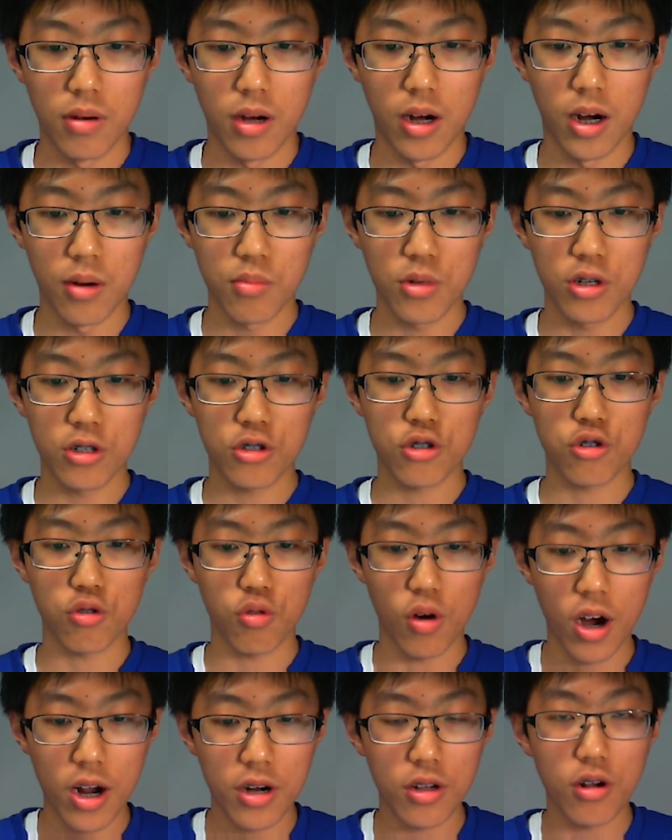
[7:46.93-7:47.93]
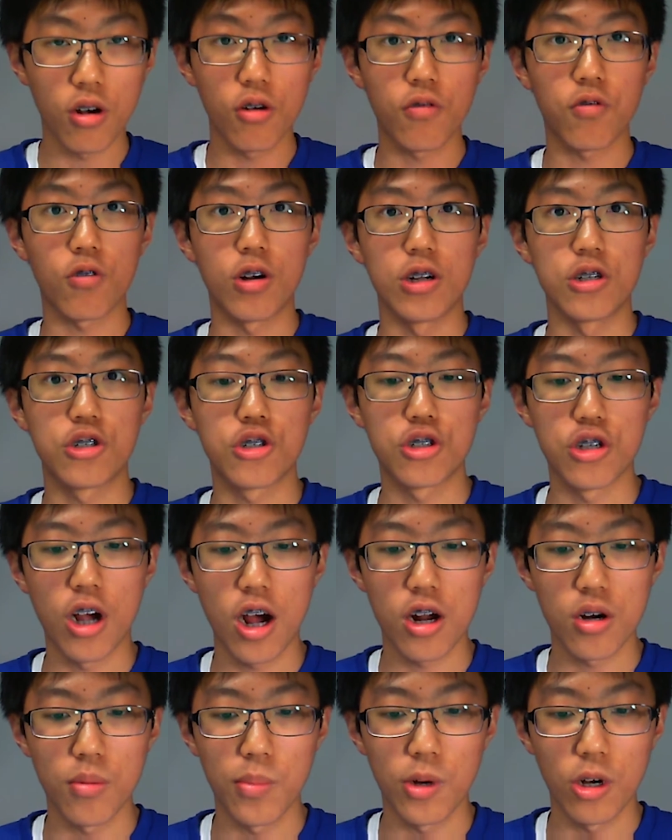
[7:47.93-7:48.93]
I'm going to try to go for a
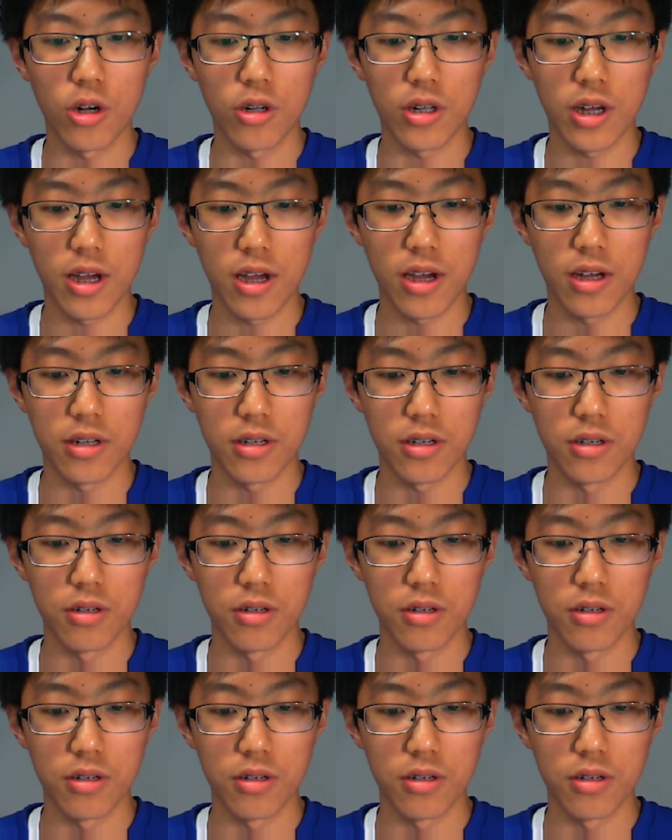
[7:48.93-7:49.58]
Shadow Ball and